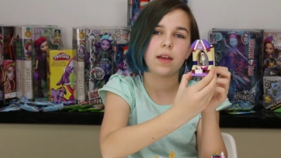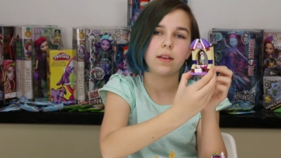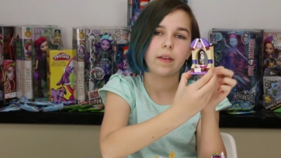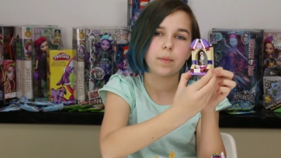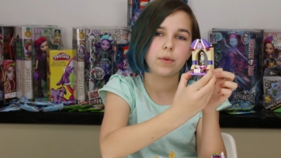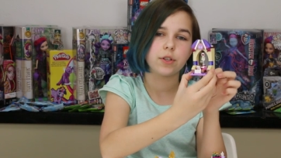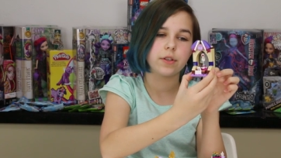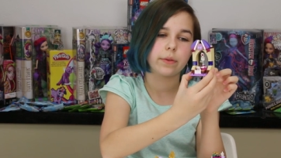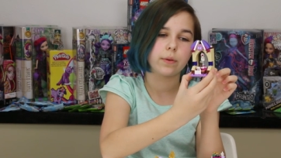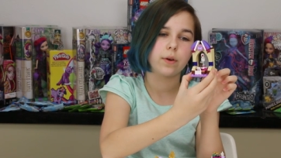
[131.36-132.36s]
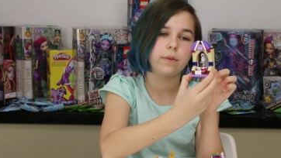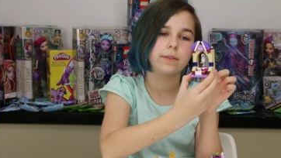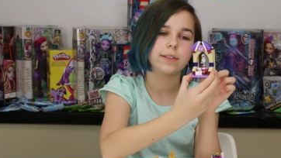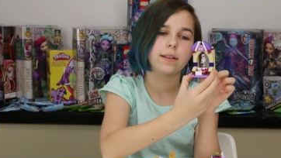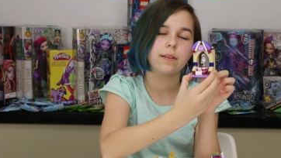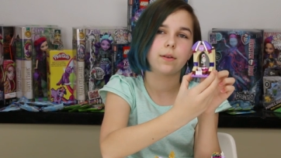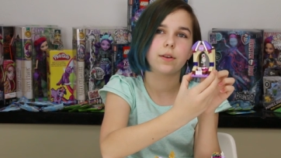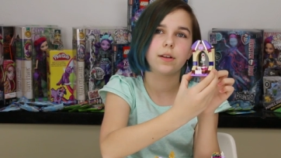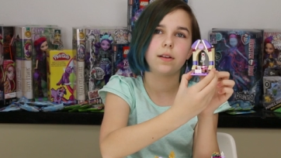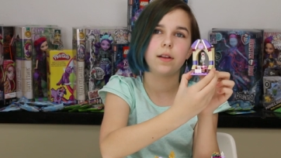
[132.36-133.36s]
it and like push it through for the
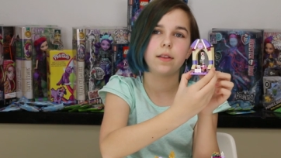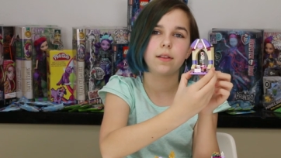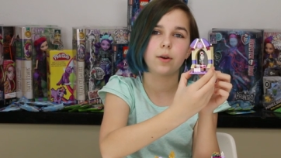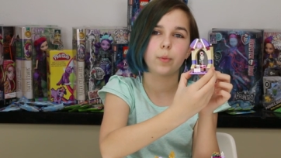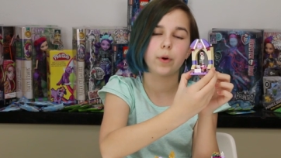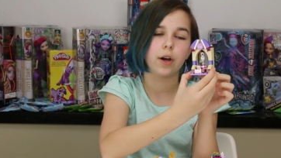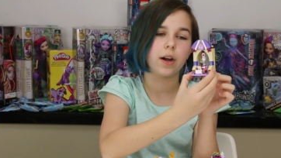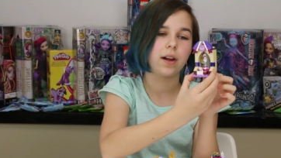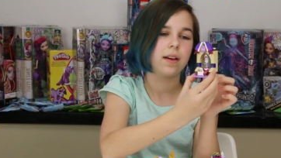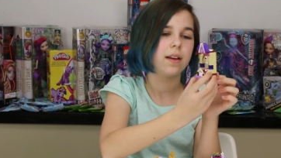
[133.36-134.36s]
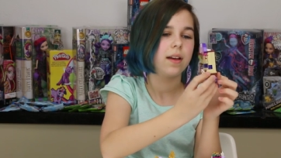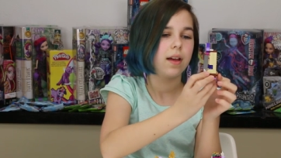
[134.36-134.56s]
little uh, the little bird.